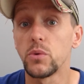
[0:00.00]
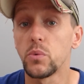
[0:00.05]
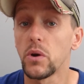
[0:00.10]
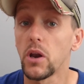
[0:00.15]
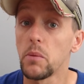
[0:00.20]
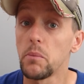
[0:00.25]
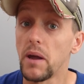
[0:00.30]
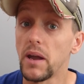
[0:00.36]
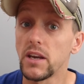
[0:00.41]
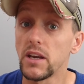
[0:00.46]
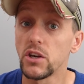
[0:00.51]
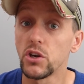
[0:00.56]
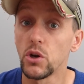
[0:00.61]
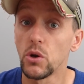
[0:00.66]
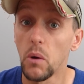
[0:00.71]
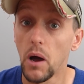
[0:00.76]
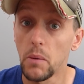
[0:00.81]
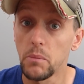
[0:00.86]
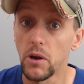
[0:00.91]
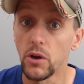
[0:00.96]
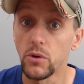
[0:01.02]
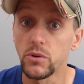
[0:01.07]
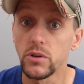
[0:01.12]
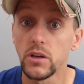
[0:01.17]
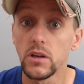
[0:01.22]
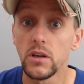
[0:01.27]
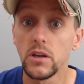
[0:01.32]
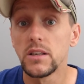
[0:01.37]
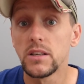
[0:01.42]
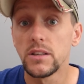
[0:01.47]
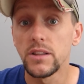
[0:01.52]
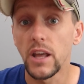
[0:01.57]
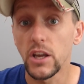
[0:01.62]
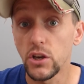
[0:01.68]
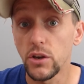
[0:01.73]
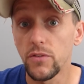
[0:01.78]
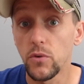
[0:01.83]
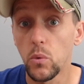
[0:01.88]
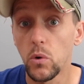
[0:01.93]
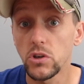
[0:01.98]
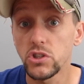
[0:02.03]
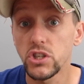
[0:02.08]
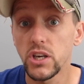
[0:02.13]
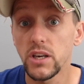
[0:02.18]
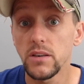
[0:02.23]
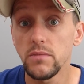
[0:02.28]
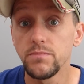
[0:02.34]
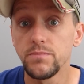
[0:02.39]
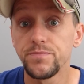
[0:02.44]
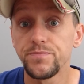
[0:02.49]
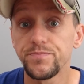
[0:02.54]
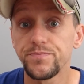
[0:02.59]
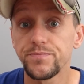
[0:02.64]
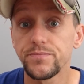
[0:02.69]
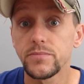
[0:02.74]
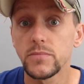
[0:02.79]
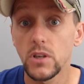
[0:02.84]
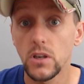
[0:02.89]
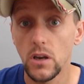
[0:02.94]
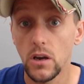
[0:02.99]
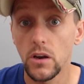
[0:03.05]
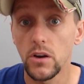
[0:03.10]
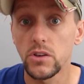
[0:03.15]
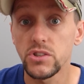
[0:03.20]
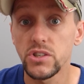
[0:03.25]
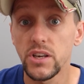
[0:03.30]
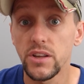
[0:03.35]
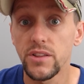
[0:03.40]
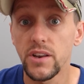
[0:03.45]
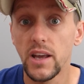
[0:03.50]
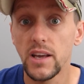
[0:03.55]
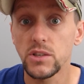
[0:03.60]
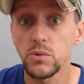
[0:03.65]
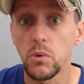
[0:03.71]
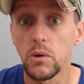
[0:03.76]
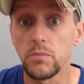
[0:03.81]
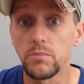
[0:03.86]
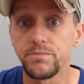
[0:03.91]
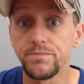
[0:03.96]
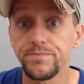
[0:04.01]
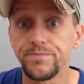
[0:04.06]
when I make a new upload. Thank you for watching, and I'll see you in the next one.